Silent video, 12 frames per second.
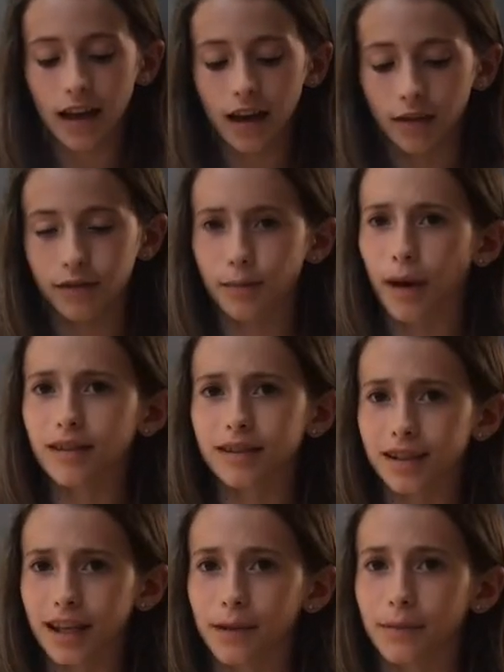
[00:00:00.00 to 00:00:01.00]
I was about to
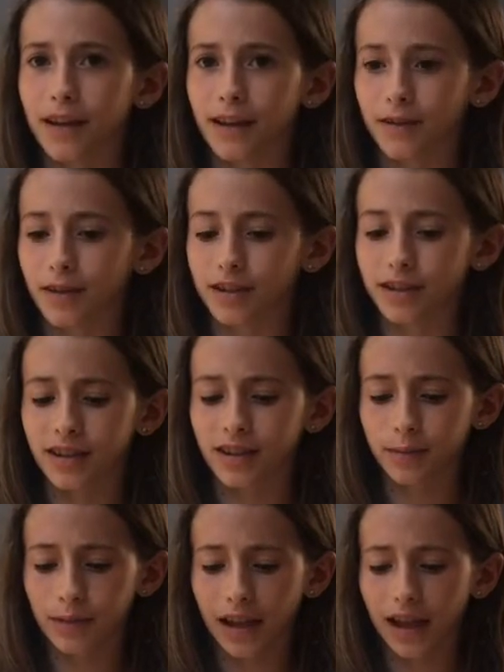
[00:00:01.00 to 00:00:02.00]
say ingredients,
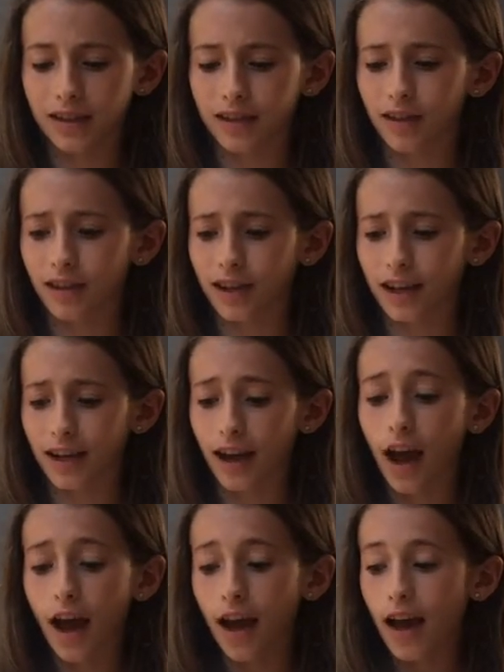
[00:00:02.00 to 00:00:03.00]
but that's cooking.
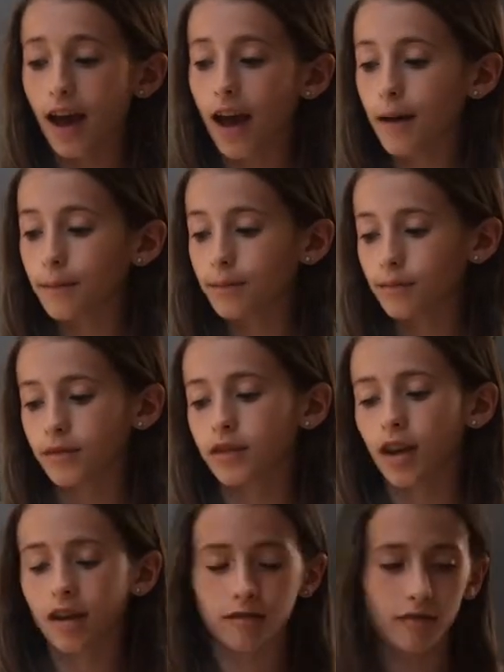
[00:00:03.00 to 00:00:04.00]
So
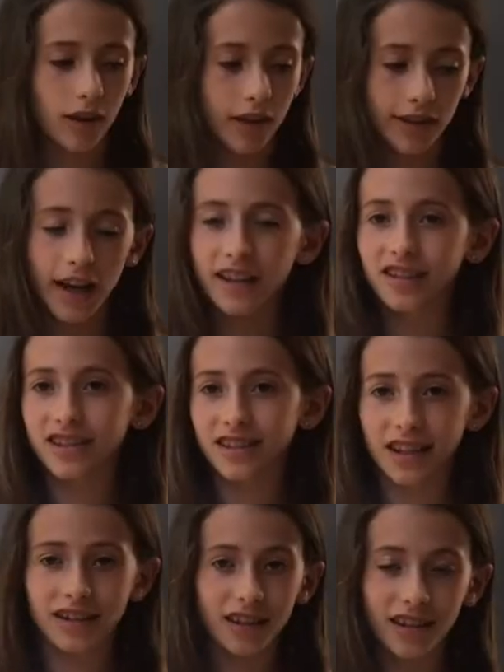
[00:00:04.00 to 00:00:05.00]
I changed
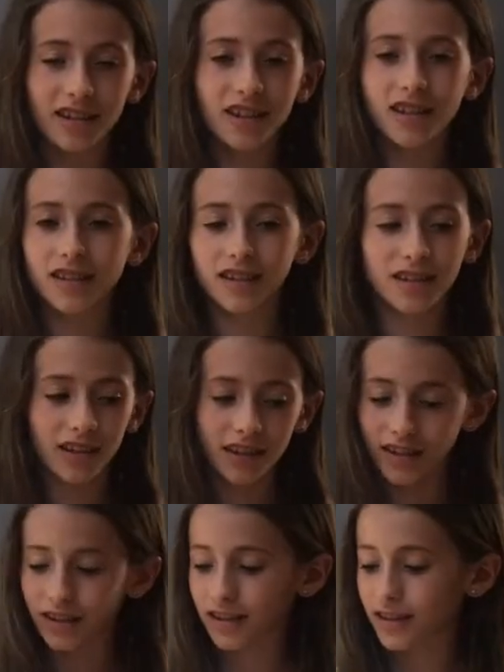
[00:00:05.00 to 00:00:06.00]
scissors
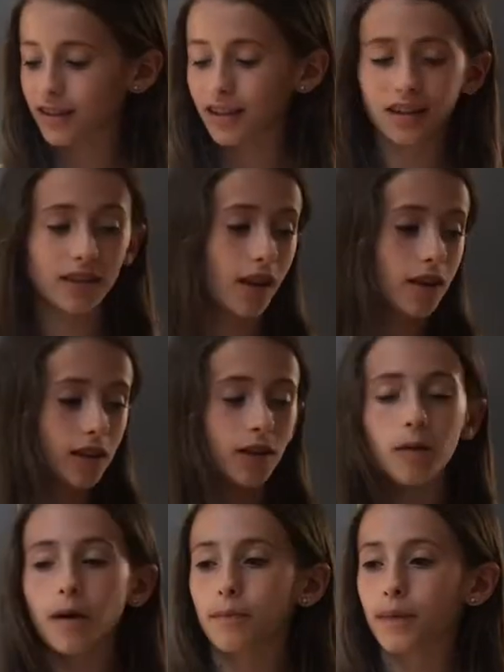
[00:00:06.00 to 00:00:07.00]
because those are
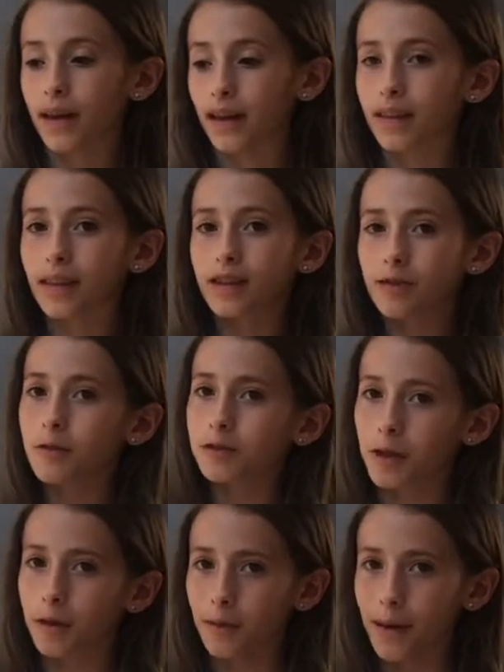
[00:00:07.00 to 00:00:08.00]
quite big. These are
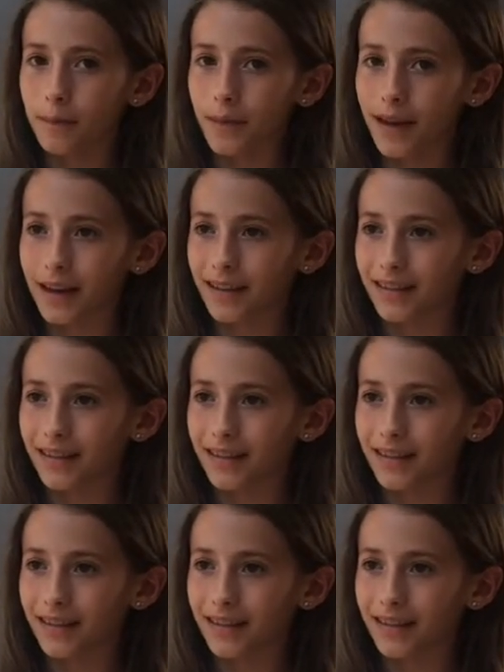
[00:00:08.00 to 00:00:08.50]
also quite big.